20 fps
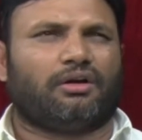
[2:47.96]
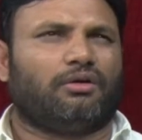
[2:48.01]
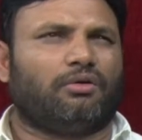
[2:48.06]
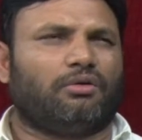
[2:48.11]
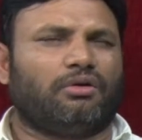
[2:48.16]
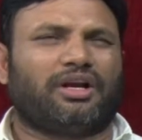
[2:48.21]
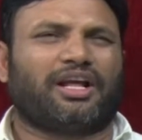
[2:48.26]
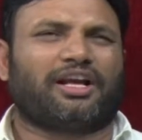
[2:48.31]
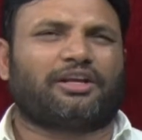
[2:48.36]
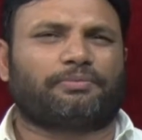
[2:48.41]

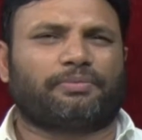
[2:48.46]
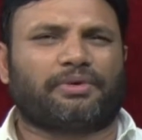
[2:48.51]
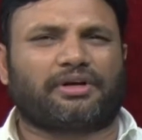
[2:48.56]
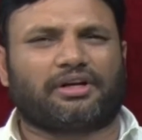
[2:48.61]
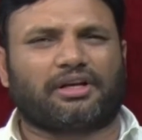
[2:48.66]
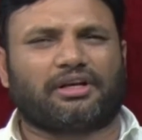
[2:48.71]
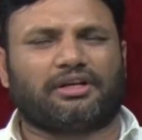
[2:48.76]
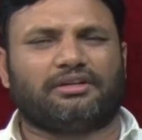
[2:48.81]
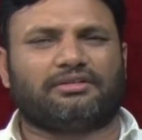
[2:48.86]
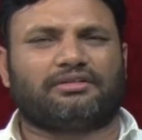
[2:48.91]
Don't
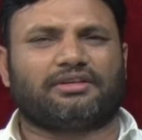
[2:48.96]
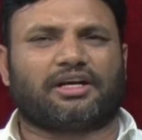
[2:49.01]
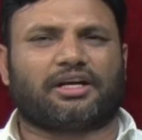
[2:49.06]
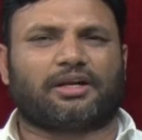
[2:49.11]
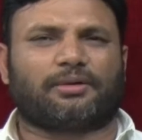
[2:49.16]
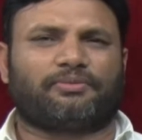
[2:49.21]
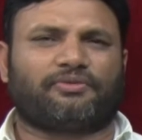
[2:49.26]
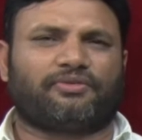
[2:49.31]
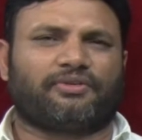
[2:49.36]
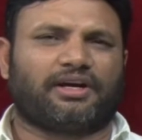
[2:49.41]
expect any
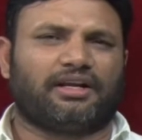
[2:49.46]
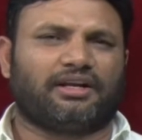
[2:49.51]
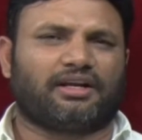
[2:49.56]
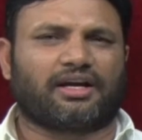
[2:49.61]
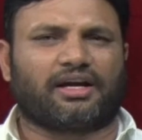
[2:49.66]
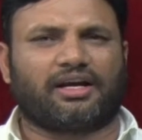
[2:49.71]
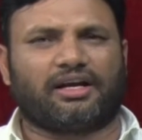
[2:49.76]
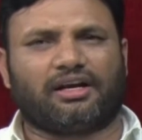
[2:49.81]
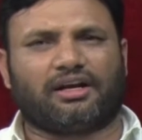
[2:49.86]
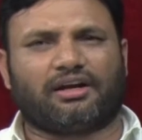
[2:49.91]
setup file
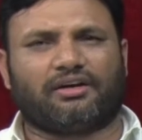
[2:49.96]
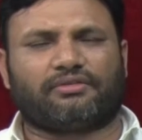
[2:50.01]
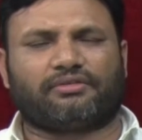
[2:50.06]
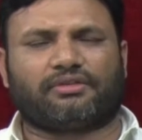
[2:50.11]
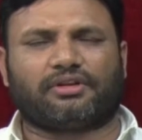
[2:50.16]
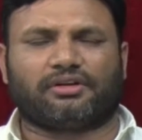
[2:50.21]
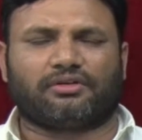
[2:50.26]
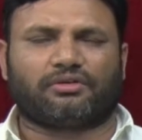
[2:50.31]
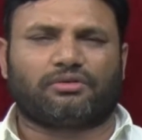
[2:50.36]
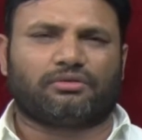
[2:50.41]
kind of
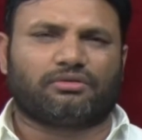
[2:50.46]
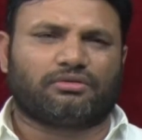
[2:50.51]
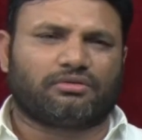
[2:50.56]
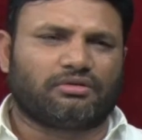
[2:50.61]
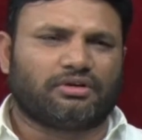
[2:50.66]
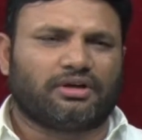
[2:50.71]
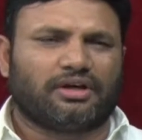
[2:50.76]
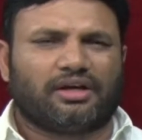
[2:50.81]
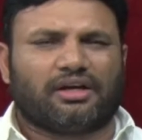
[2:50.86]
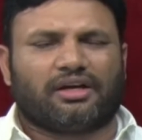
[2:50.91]
thing
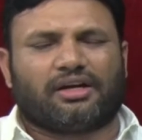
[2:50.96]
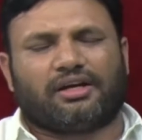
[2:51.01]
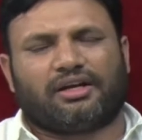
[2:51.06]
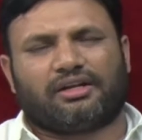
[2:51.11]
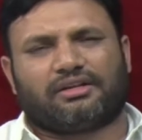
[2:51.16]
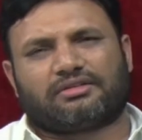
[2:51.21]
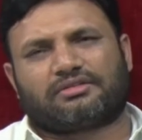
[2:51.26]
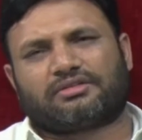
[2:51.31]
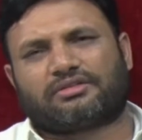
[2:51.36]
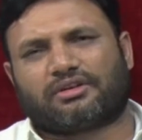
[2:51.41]
to
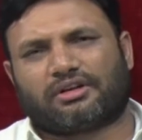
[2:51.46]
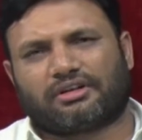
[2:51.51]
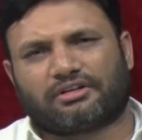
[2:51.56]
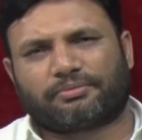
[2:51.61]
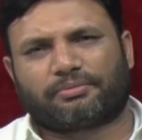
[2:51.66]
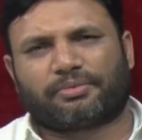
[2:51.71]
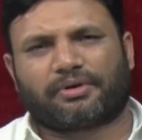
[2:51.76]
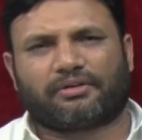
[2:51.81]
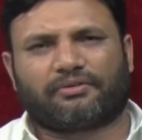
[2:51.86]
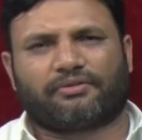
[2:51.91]
install
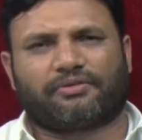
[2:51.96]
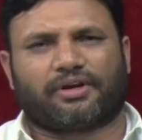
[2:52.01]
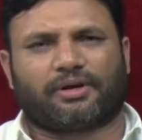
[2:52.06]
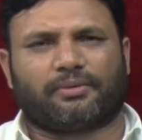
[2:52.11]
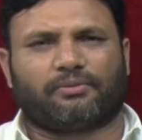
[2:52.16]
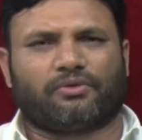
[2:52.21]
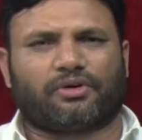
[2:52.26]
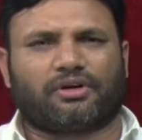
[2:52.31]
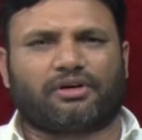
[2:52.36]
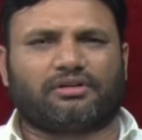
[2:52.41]
spring
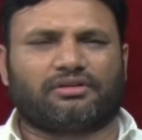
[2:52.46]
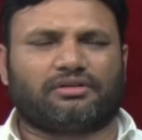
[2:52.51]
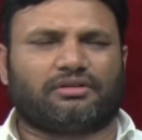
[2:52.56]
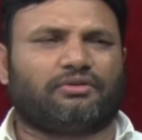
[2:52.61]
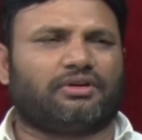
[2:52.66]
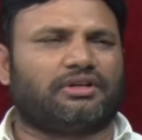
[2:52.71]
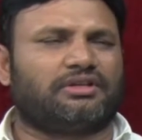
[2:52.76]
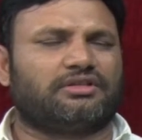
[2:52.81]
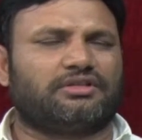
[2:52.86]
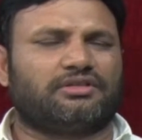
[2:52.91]
framework.
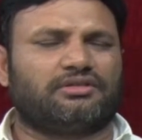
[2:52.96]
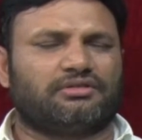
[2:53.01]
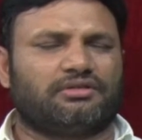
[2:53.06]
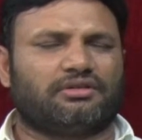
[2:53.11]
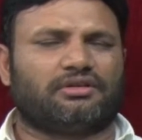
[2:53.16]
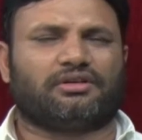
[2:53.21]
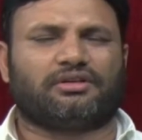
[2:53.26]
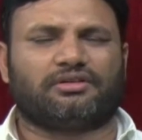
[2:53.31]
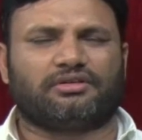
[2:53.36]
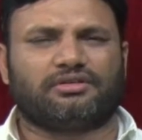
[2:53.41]
One
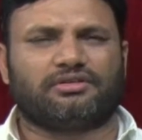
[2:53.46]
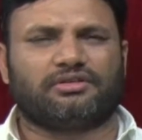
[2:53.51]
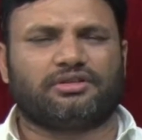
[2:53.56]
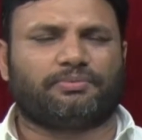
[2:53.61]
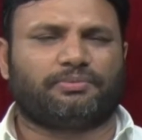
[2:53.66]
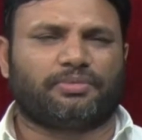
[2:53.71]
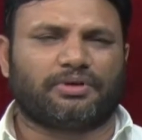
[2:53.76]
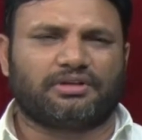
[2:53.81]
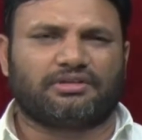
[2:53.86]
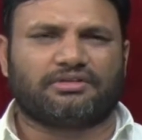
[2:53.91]
uh,
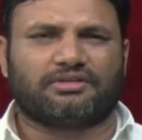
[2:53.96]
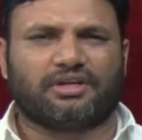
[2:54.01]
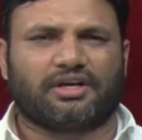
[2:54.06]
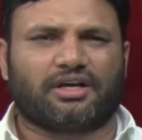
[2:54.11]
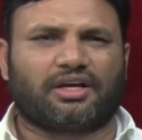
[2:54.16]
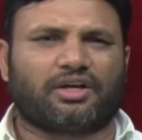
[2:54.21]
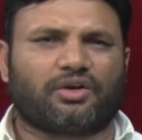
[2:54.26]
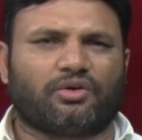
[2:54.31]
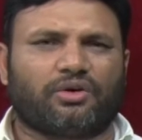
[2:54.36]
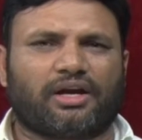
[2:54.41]
zip is
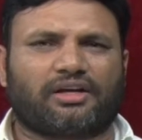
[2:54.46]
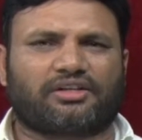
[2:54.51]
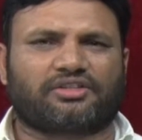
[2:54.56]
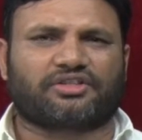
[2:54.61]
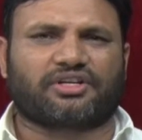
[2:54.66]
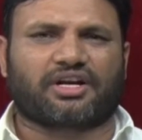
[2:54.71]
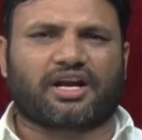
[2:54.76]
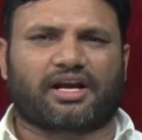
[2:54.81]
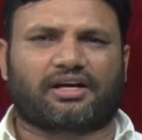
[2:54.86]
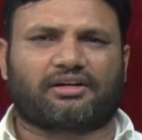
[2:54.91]
there you
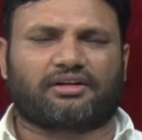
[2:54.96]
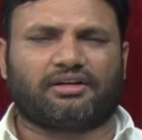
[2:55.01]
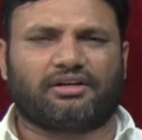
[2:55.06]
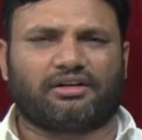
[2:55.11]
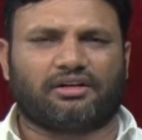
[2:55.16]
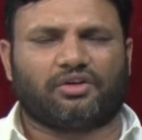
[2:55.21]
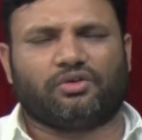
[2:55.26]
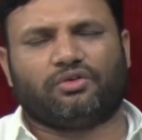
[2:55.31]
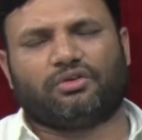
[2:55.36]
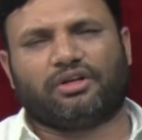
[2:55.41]
extract
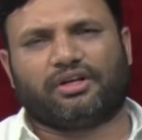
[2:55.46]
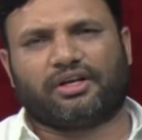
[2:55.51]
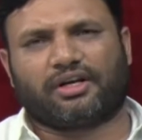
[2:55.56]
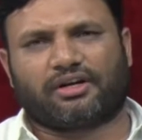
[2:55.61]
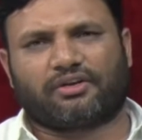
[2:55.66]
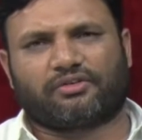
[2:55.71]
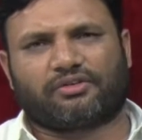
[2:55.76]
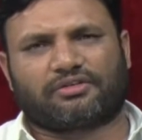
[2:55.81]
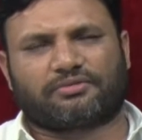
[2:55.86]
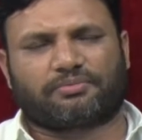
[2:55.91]
it you will
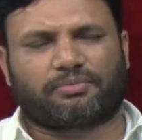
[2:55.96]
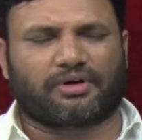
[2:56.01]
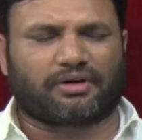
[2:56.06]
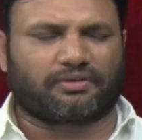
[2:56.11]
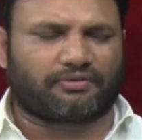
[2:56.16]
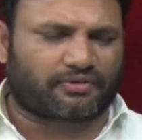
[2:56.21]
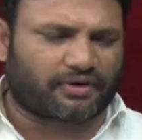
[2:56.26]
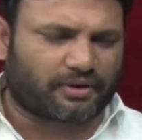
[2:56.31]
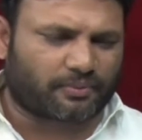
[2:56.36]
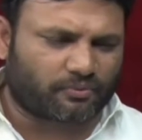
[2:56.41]
get your
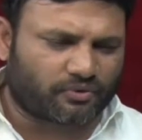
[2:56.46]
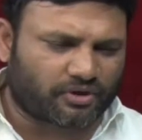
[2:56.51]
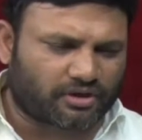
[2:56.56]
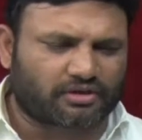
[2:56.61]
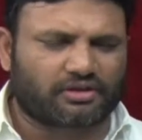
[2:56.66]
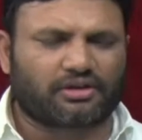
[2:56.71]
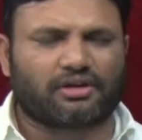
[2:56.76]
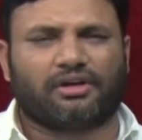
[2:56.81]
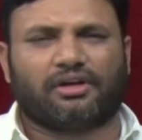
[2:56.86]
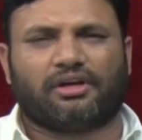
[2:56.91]
spring
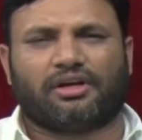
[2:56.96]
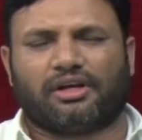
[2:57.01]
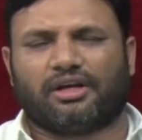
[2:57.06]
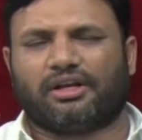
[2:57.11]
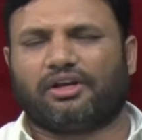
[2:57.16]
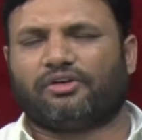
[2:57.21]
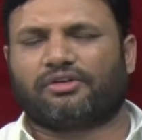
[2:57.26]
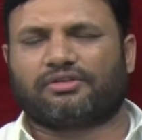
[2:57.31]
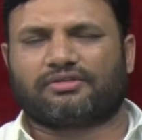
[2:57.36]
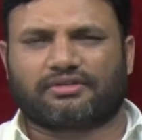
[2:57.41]
framework
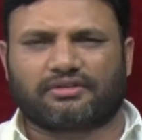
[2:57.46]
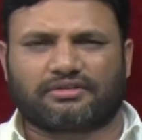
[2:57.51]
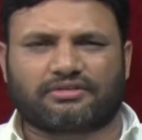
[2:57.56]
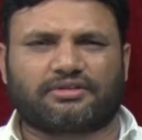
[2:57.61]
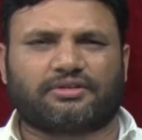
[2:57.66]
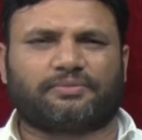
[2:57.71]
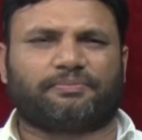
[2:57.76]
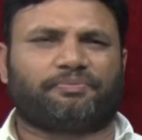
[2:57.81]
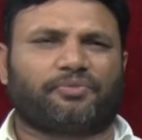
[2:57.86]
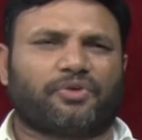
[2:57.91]
in your
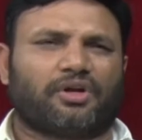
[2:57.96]
system.